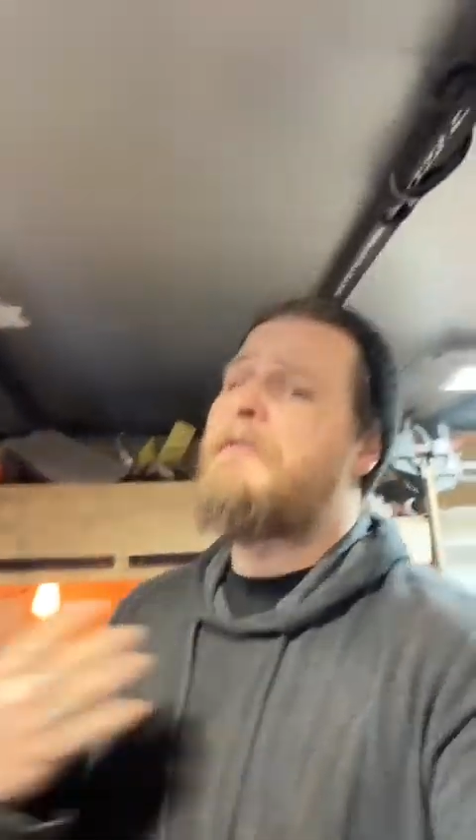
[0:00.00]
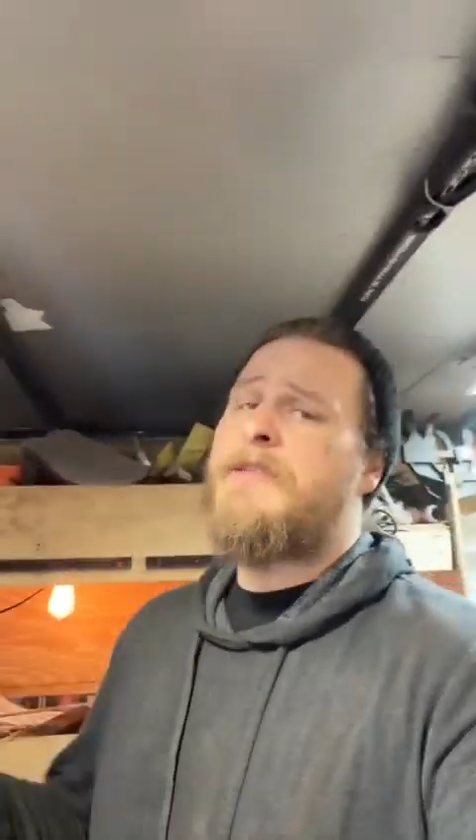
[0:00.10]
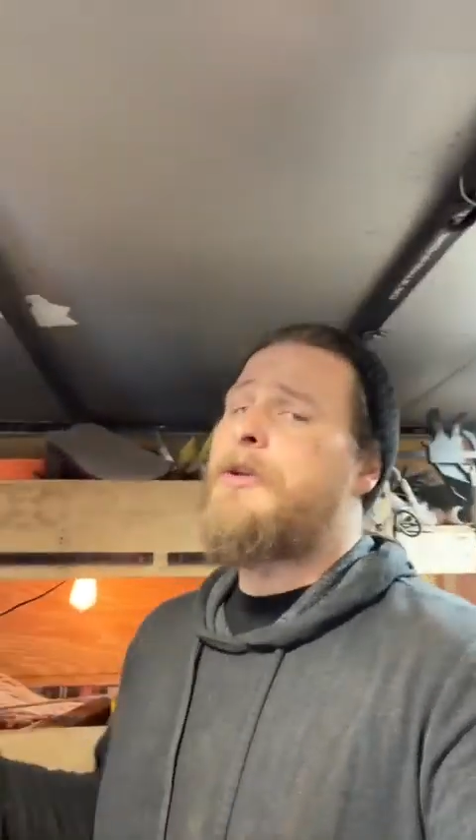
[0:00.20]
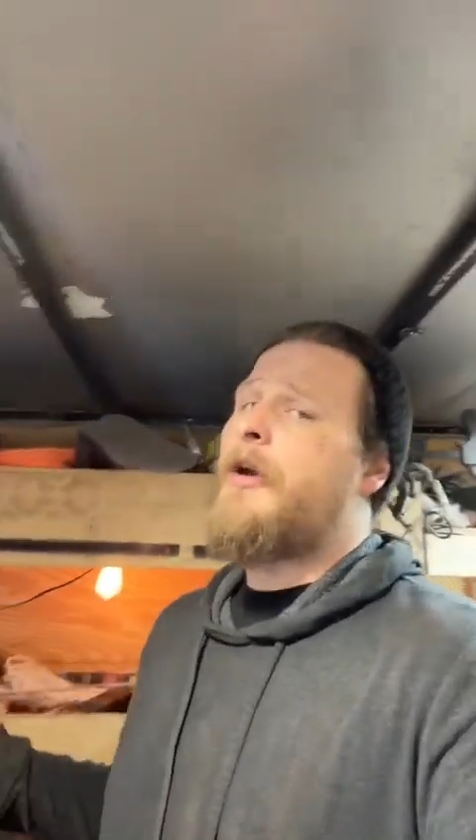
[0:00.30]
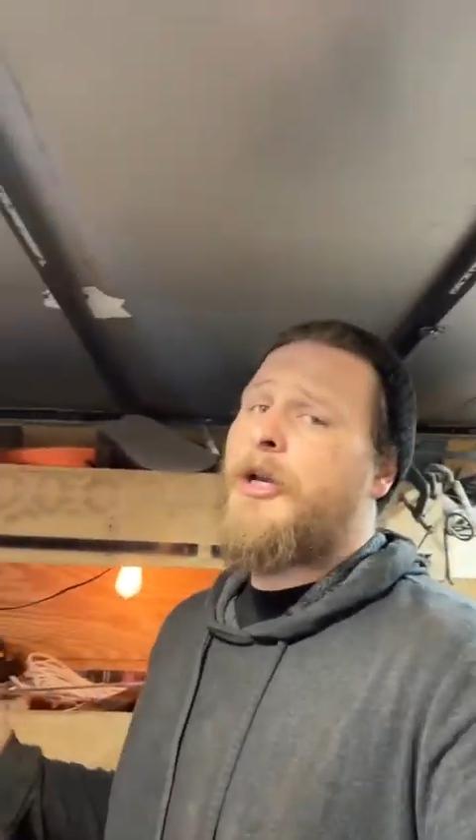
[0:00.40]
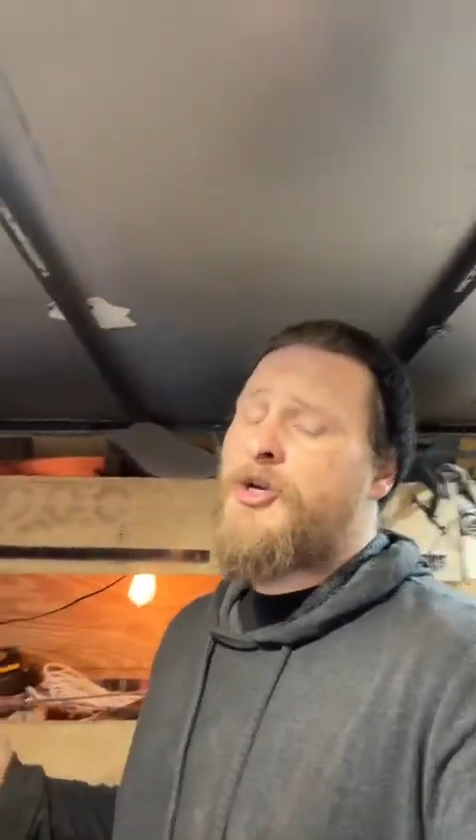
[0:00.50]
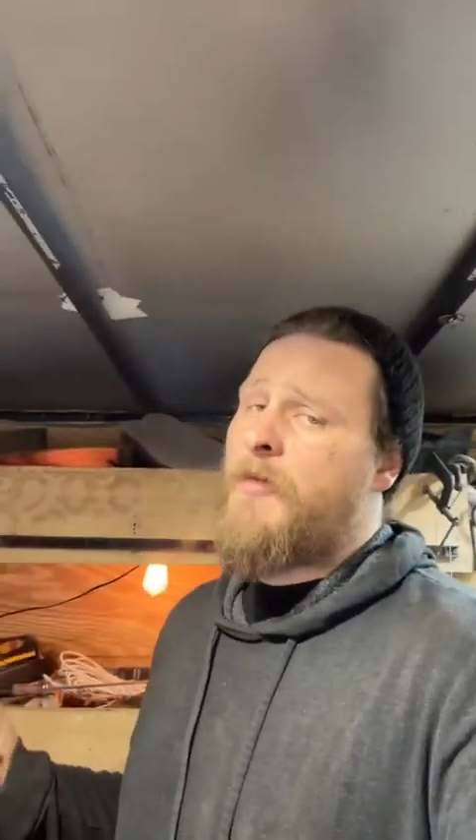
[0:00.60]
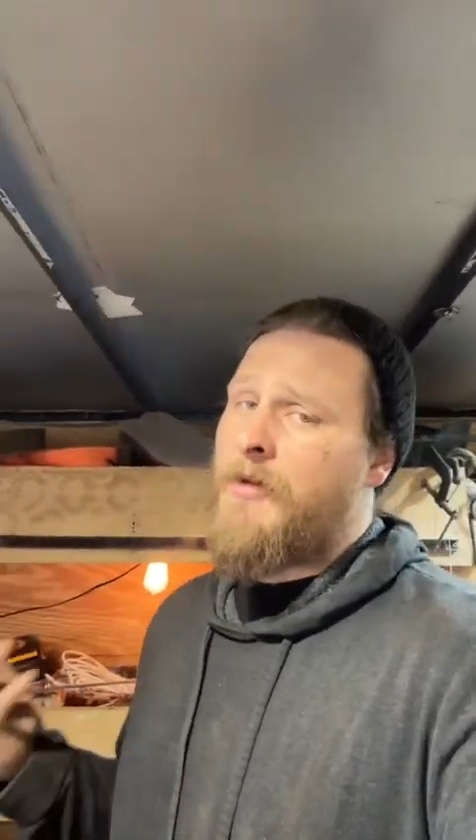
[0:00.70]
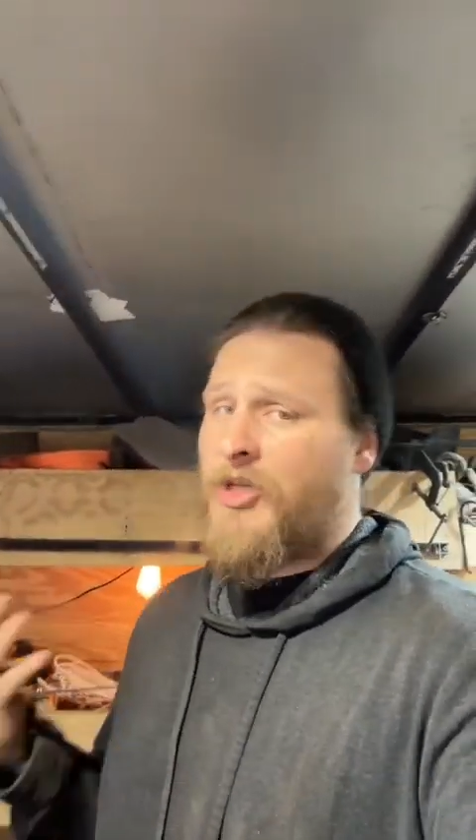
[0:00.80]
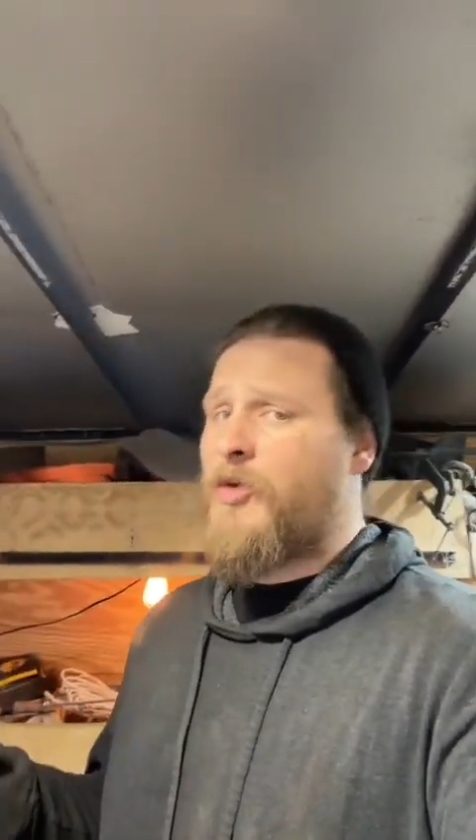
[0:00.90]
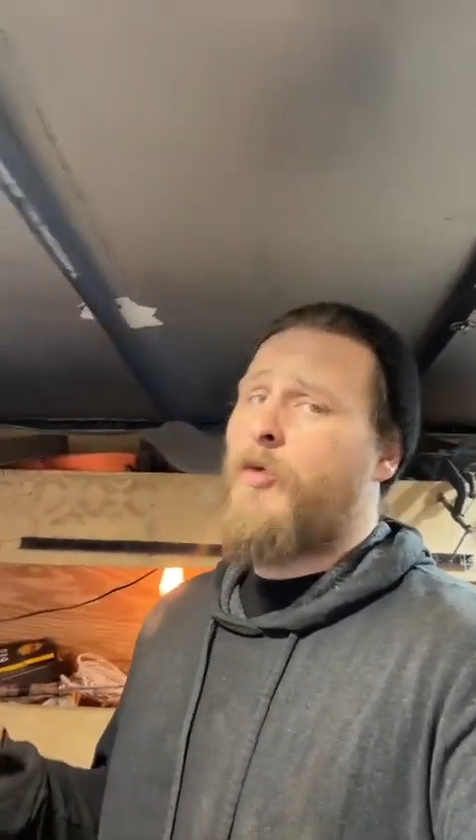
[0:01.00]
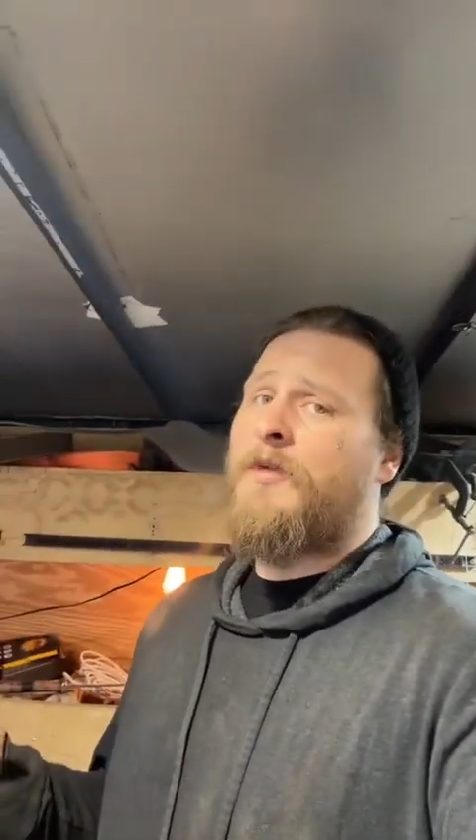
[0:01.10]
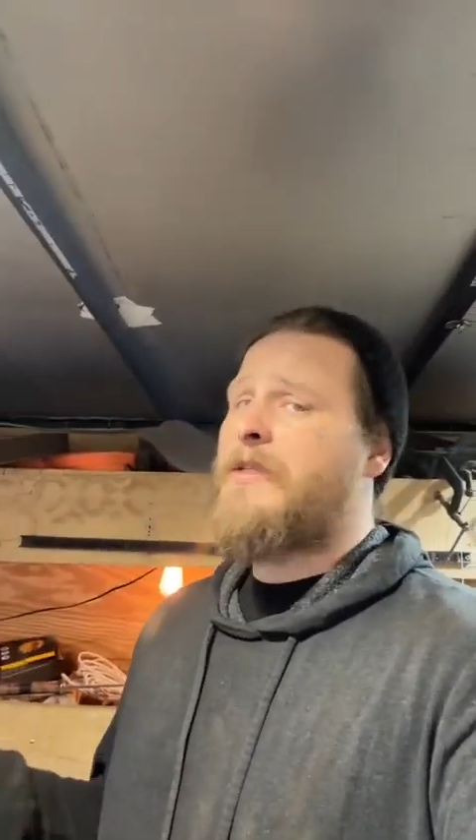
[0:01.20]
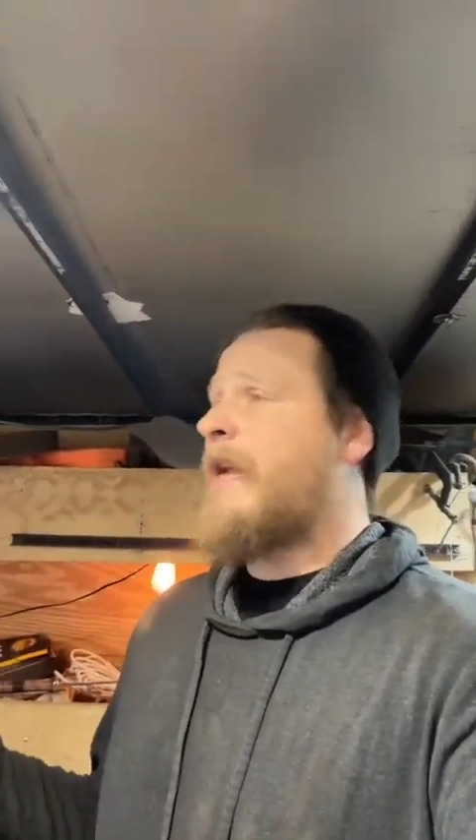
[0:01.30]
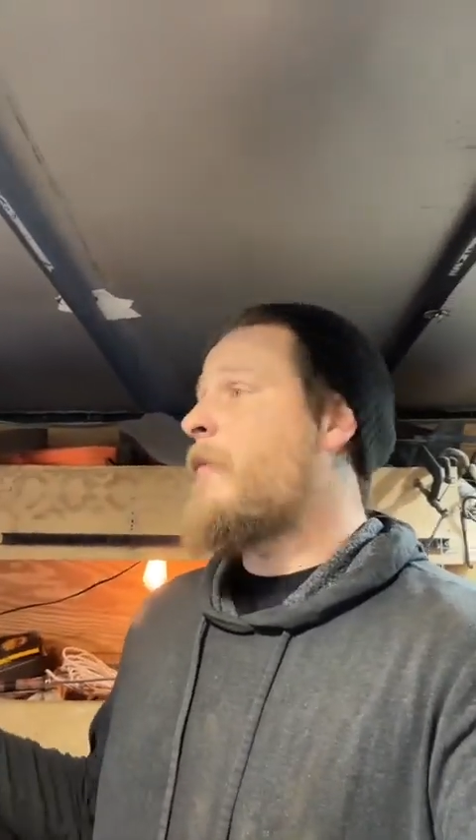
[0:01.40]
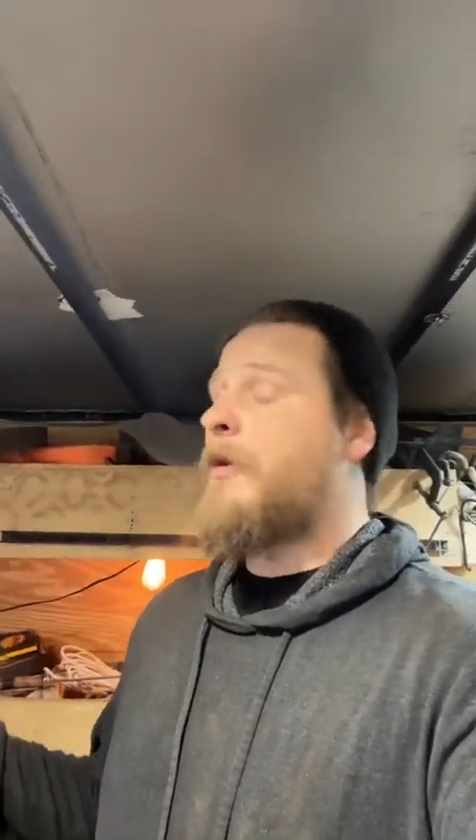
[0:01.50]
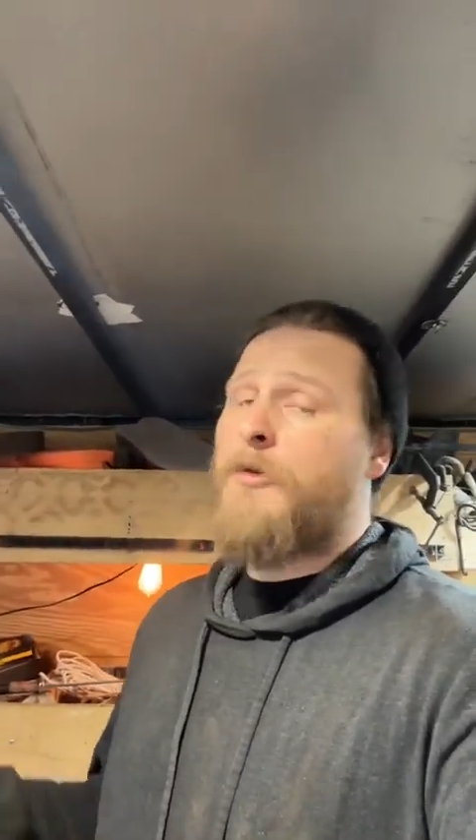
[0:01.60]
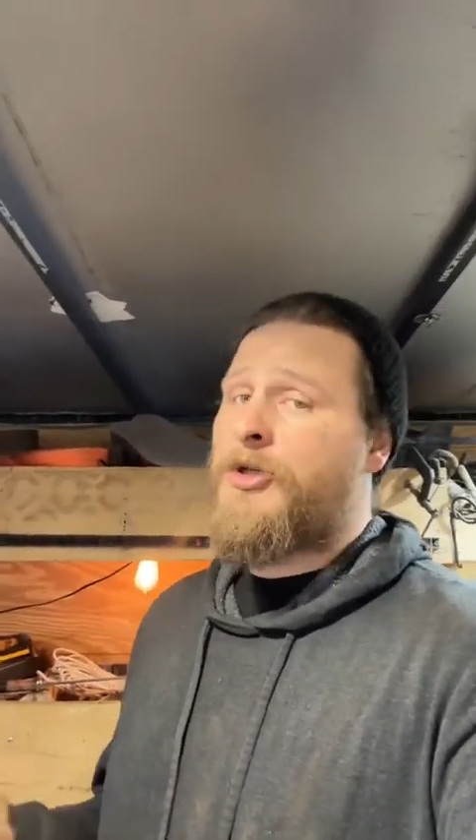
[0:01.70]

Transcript: you're not going to sharpen a sword the same way you would